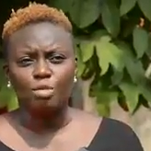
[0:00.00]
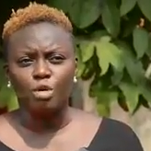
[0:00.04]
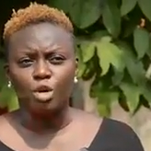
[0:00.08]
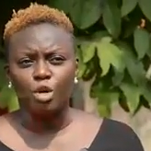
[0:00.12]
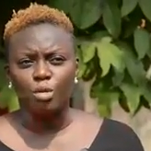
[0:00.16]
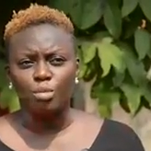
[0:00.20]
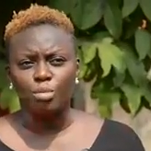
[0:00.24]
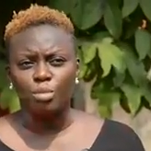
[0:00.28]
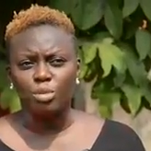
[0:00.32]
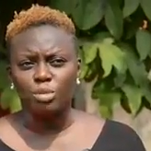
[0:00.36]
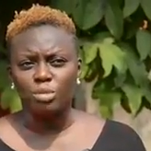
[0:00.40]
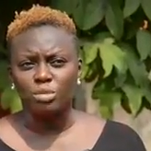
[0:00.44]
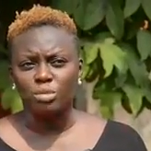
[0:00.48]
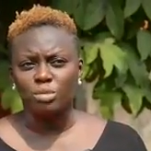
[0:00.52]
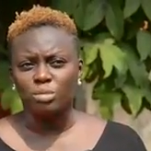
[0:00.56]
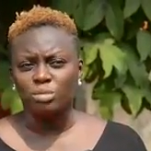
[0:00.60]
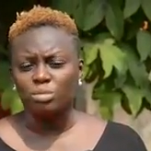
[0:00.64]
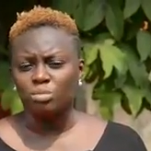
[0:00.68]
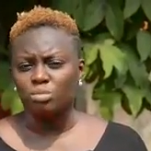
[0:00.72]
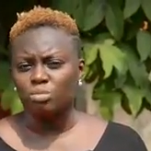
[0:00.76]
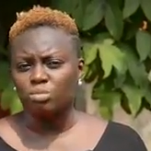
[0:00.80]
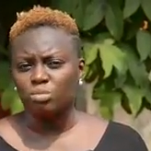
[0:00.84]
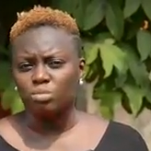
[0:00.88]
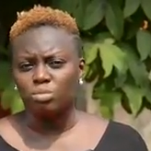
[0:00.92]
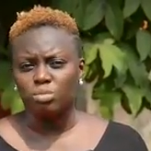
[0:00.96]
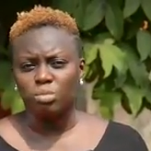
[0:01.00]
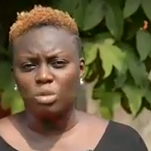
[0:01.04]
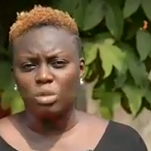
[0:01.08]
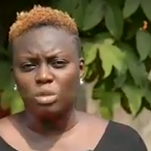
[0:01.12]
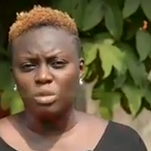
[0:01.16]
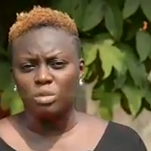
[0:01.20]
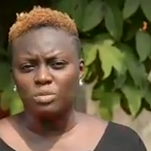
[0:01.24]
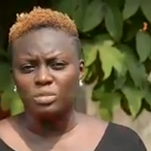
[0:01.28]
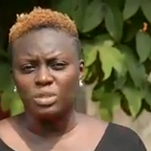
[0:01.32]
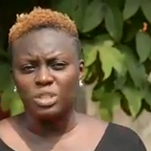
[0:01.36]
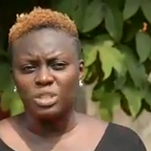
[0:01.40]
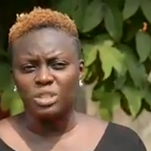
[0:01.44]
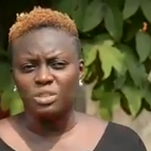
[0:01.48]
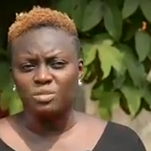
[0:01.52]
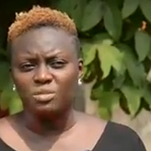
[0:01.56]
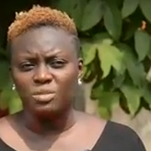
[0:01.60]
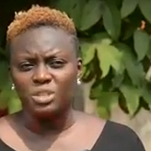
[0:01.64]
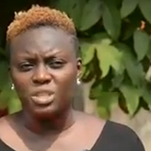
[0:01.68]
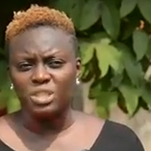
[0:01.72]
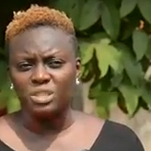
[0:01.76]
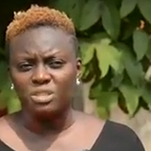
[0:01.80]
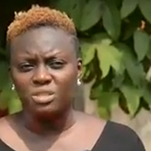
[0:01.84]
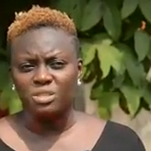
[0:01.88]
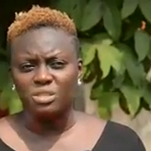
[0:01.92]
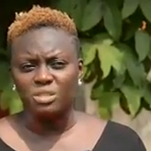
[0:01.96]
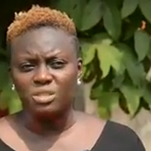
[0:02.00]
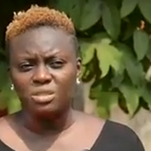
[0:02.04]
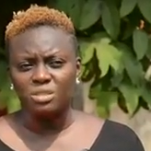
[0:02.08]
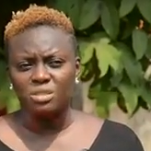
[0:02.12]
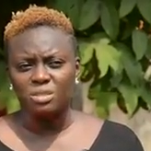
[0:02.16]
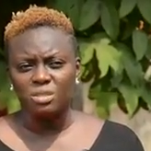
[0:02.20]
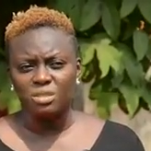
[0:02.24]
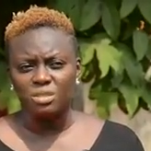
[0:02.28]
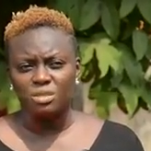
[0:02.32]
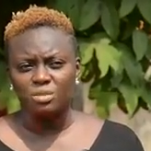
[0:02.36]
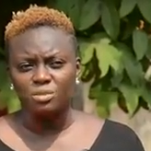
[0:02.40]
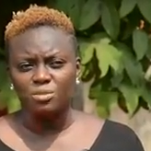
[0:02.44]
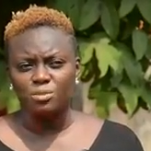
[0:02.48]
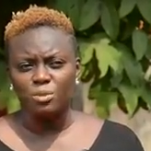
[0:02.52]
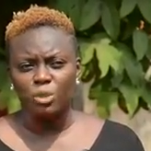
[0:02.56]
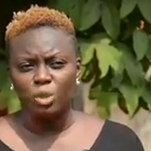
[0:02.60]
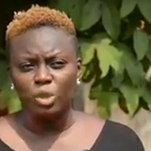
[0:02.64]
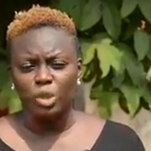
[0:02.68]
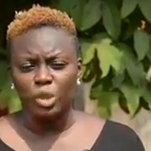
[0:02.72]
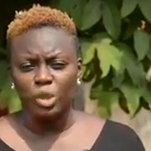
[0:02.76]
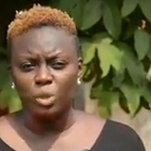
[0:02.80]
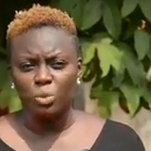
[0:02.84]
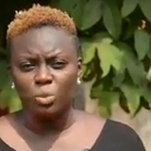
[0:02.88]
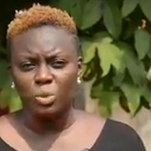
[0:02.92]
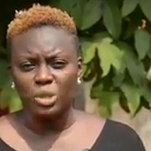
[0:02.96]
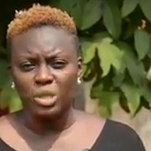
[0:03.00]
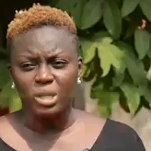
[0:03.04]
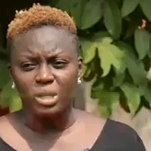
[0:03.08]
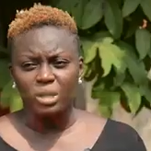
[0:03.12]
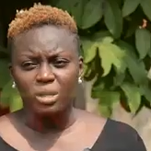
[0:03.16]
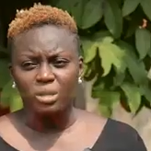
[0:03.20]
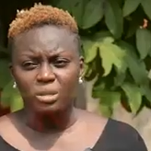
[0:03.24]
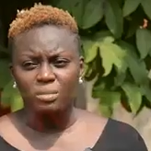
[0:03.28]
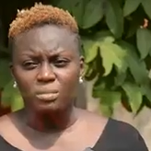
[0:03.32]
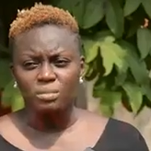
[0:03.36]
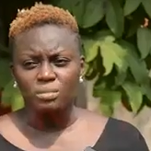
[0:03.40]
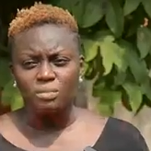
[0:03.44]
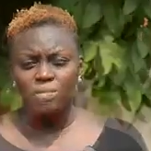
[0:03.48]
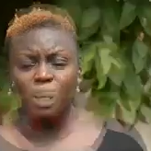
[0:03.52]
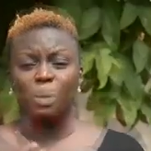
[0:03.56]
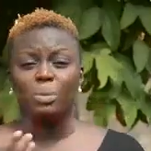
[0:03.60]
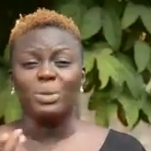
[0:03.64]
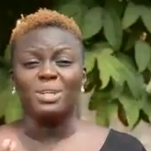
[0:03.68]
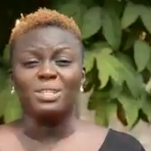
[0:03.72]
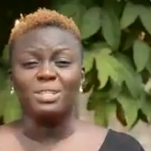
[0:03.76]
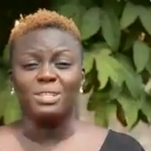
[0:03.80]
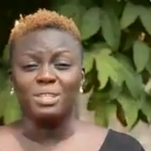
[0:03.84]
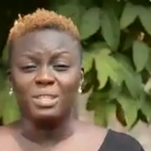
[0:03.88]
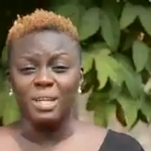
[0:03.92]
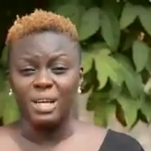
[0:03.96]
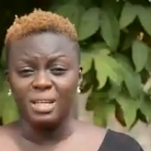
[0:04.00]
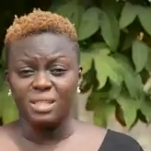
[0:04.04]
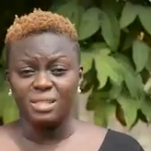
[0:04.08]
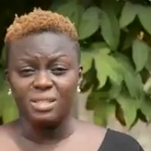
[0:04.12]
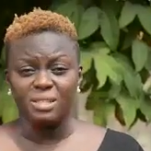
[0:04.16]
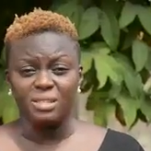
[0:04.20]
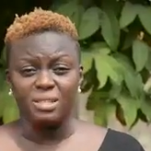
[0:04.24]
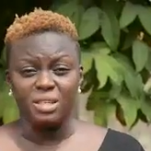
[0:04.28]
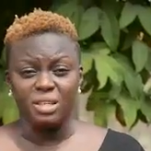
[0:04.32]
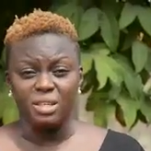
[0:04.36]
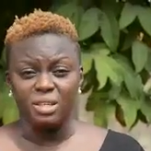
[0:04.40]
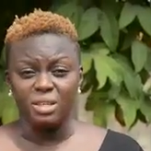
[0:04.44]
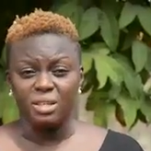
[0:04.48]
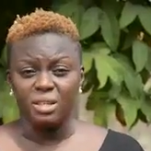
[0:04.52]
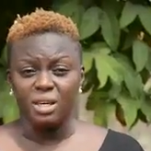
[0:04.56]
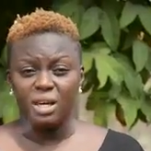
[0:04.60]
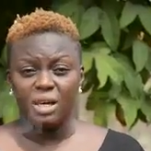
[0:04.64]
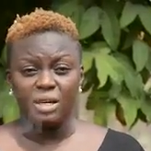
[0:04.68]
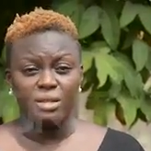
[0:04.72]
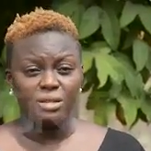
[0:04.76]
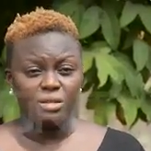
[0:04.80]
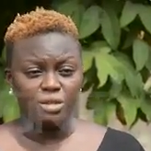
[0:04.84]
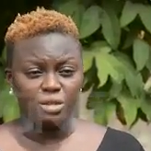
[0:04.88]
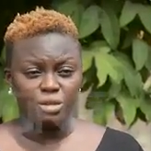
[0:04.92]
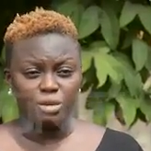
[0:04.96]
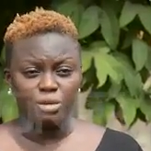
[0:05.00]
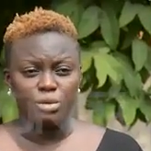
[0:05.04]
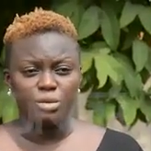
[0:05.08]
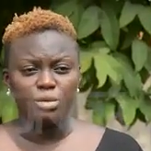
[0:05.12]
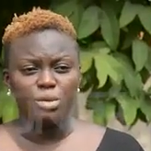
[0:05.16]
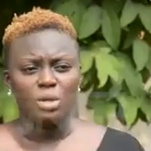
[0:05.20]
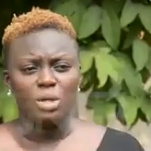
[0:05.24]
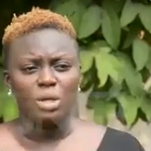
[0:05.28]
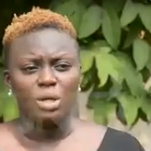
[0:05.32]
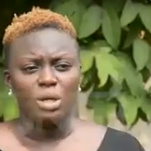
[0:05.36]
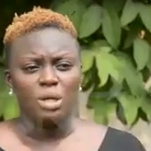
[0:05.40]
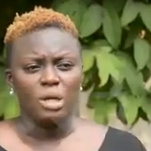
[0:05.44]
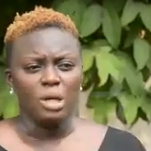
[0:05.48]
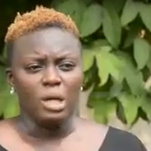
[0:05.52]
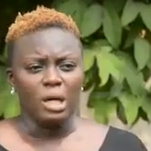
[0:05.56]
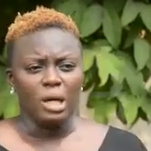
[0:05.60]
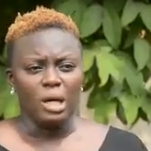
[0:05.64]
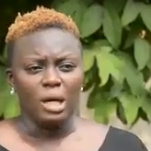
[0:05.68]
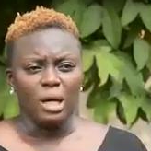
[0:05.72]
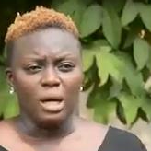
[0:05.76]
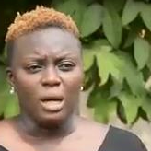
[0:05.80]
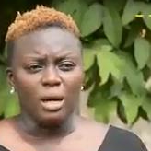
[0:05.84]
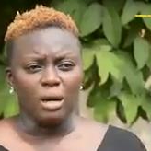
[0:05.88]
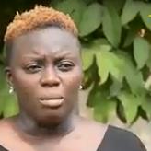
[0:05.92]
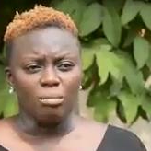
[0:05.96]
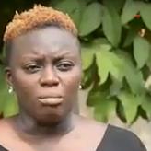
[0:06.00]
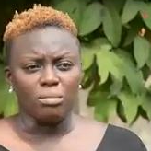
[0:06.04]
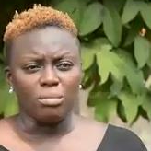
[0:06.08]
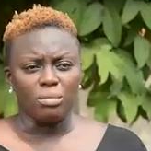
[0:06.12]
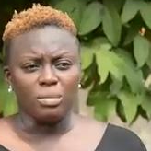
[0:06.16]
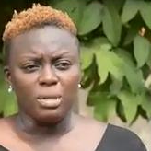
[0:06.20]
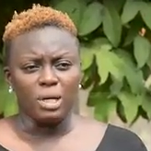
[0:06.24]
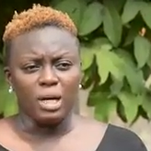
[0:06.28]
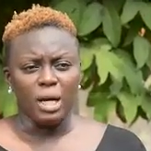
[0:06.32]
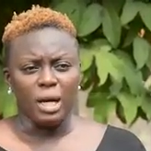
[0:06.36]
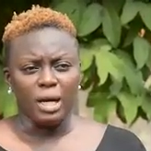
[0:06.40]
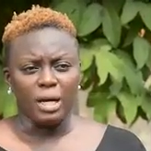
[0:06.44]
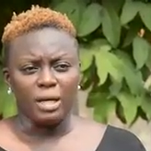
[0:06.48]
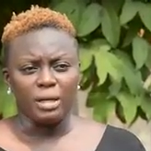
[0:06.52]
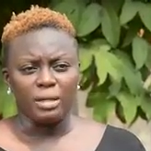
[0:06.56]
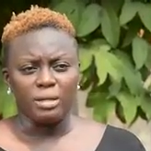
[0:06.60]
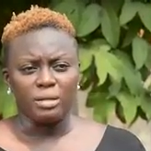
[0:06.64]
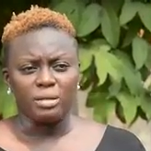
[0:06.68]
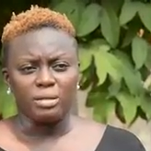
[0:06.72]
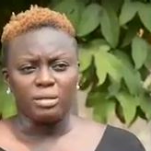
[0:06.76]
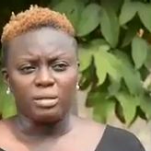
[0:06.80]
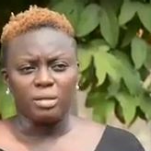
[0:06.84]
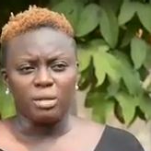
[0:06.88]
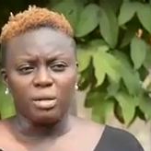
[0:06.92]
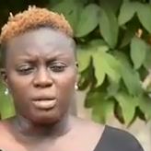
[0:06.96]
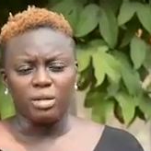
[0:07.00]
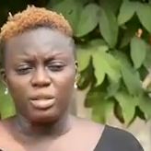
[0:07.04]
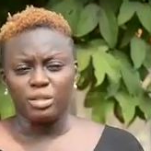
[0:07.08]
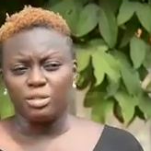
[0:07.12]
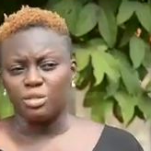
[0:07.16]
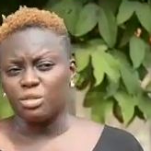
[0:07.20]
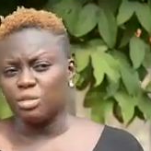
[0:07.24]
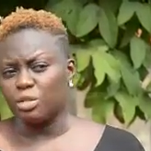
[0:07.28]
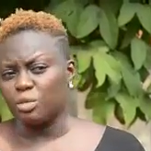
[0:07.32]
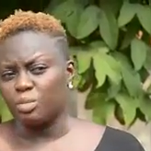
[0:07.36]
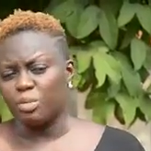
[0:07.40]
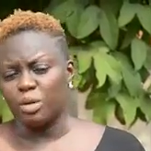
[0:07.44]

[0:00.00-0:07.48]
me up one of the evenings the following week. I went the next day and, you know, I got into the